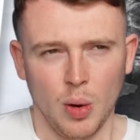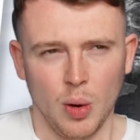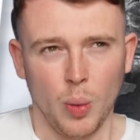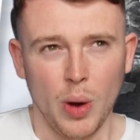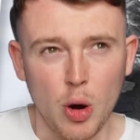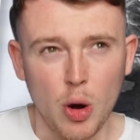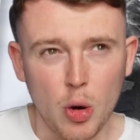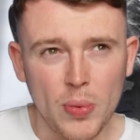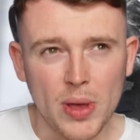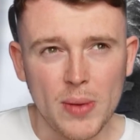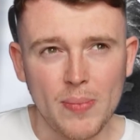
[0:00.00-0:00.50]

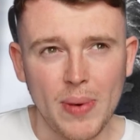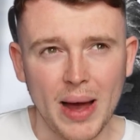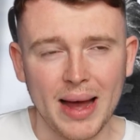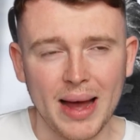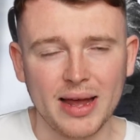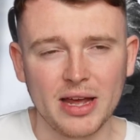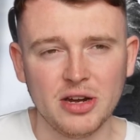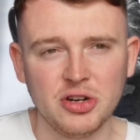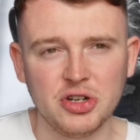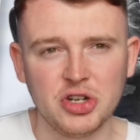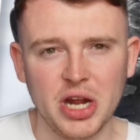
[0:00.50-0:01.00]
will be
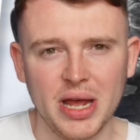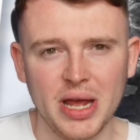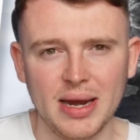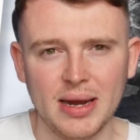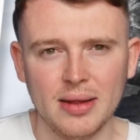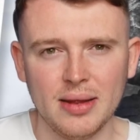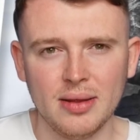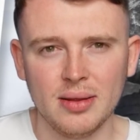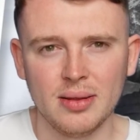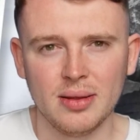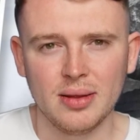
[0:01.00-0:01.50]
back in
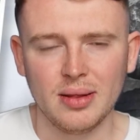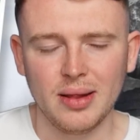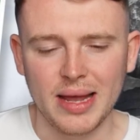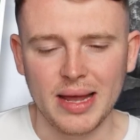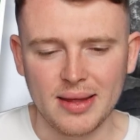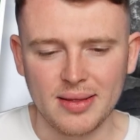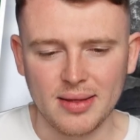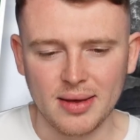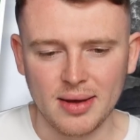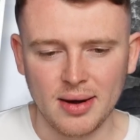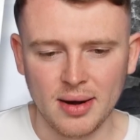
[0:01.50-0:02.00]
training
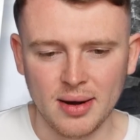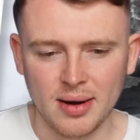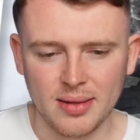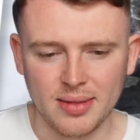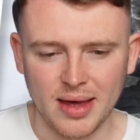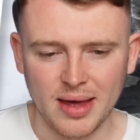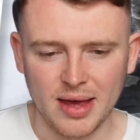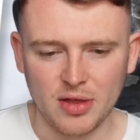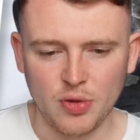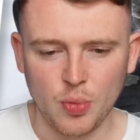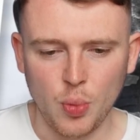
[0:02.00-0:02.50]
later
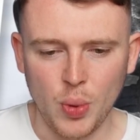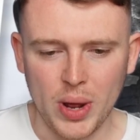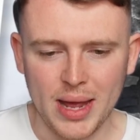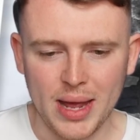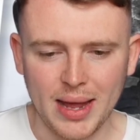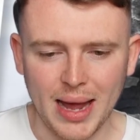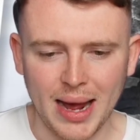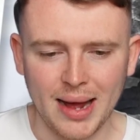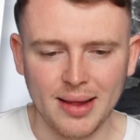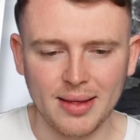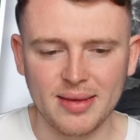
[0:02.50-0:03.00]
this
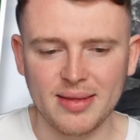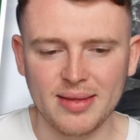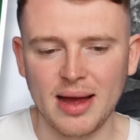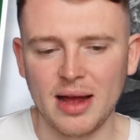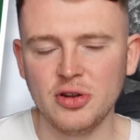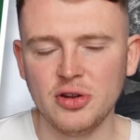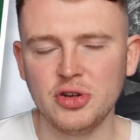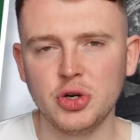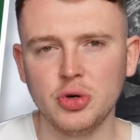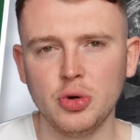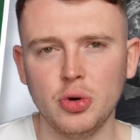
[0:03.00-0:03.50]
week.
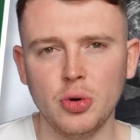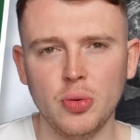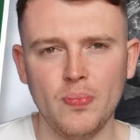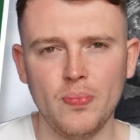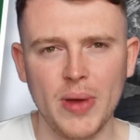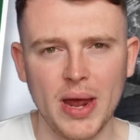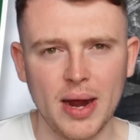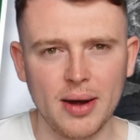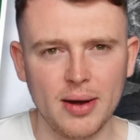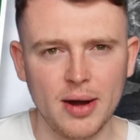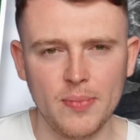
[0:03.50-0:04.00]
Alexandro
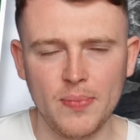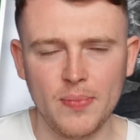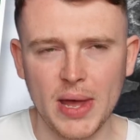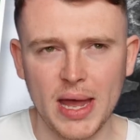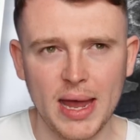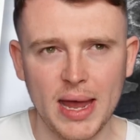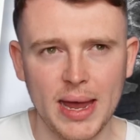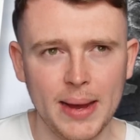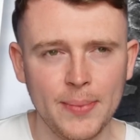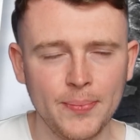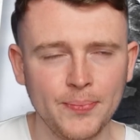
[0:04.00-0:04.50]

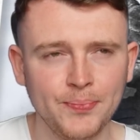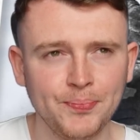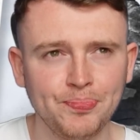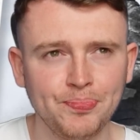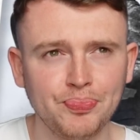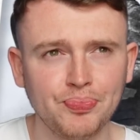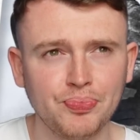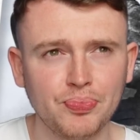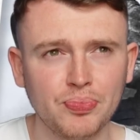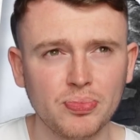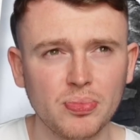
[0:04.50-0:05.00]
Bernabé
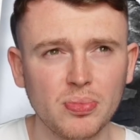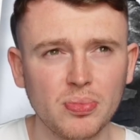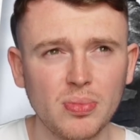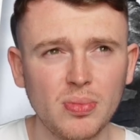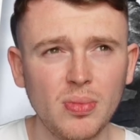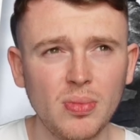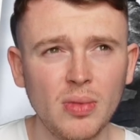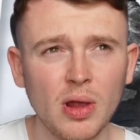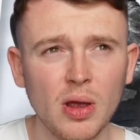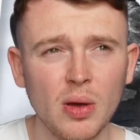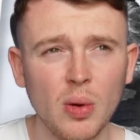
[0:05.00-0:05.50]

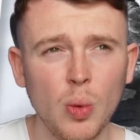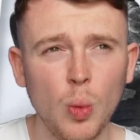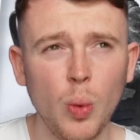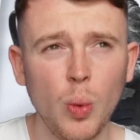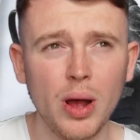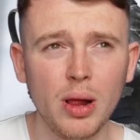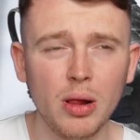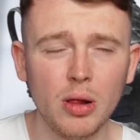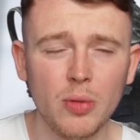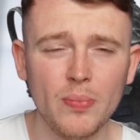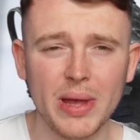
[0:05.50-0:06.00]

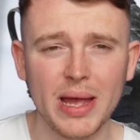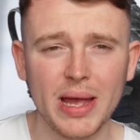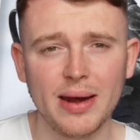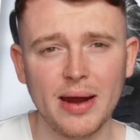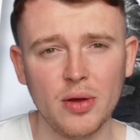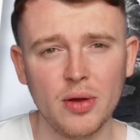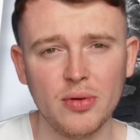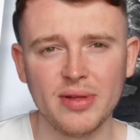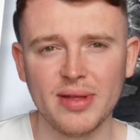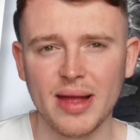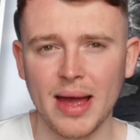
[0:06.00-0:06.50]
will be
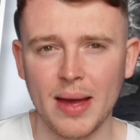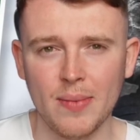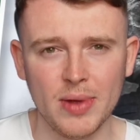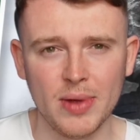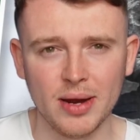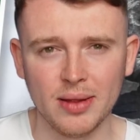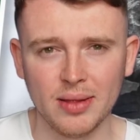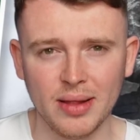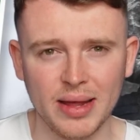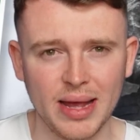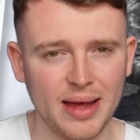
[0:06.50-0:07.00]
announced
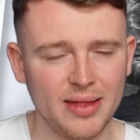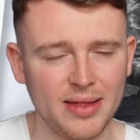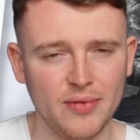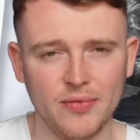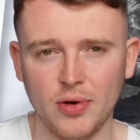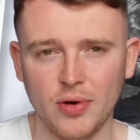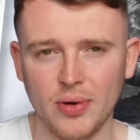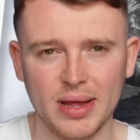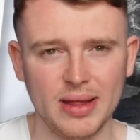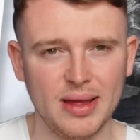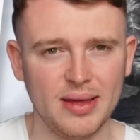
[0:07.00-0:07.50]
imminently, as
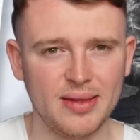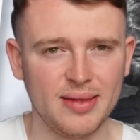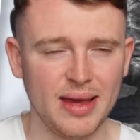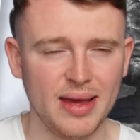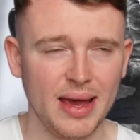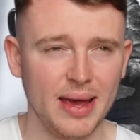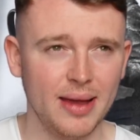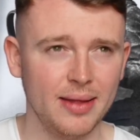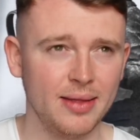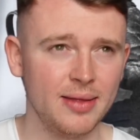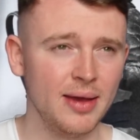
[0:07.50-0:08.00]
I've already
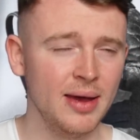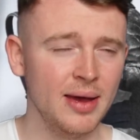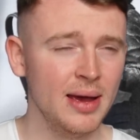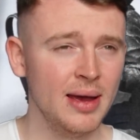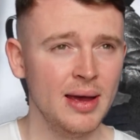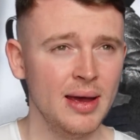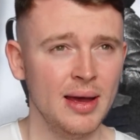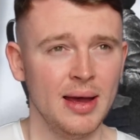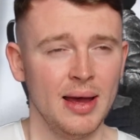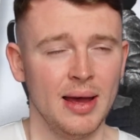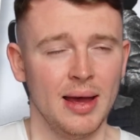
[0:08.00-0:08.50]
said.
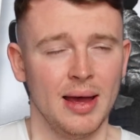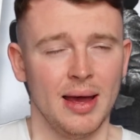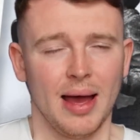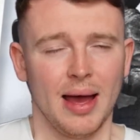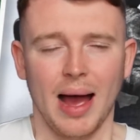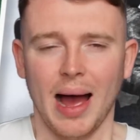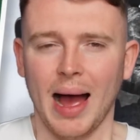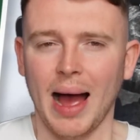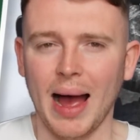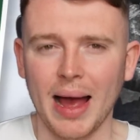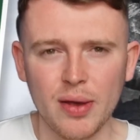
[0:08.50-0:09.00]

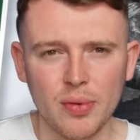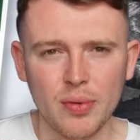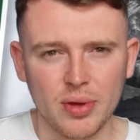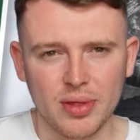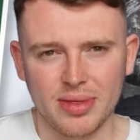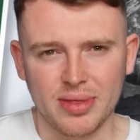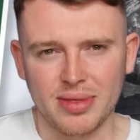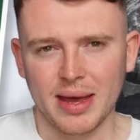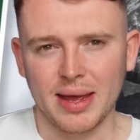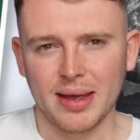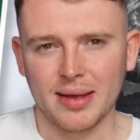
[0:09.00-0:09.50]
I
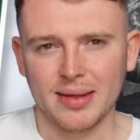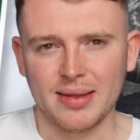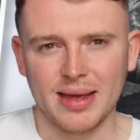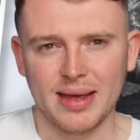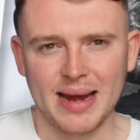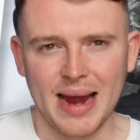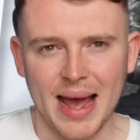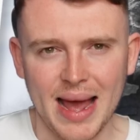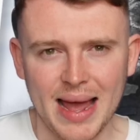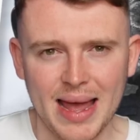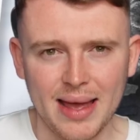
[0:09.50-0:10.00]
would think
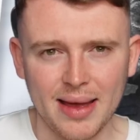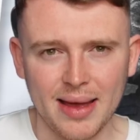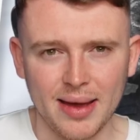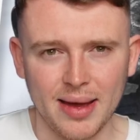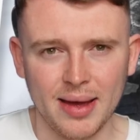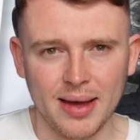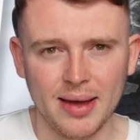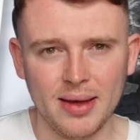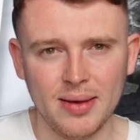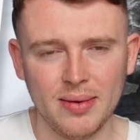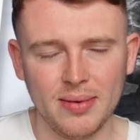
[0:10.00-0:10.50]
tonight.
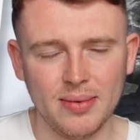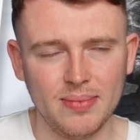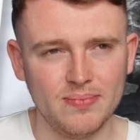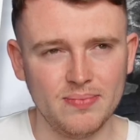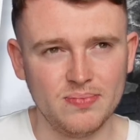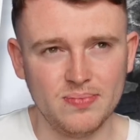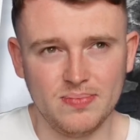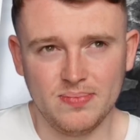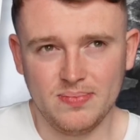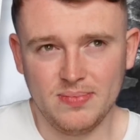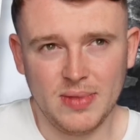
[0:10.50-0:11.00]

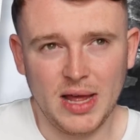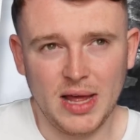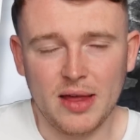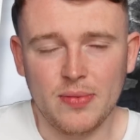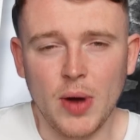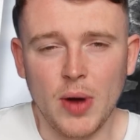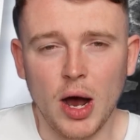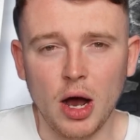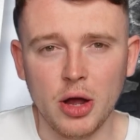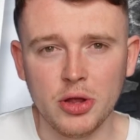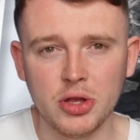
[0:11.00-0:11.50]

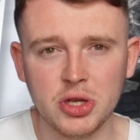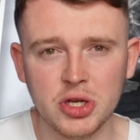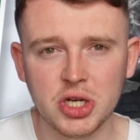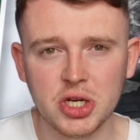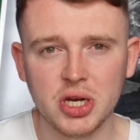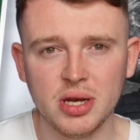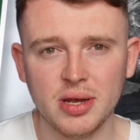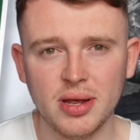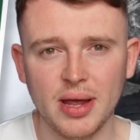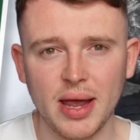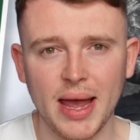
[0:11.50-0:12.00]
That's my
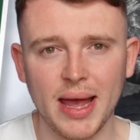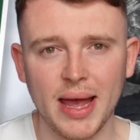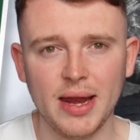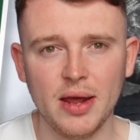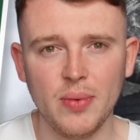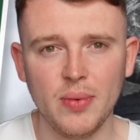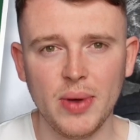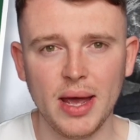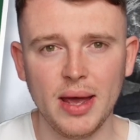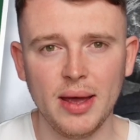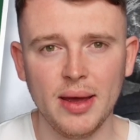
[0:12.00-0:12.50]
hunch
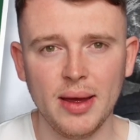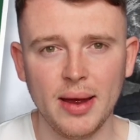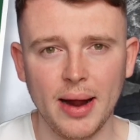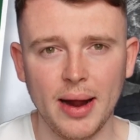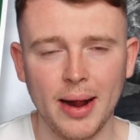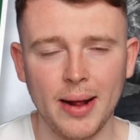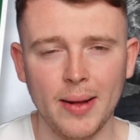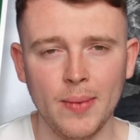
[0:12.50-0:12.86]
anyway.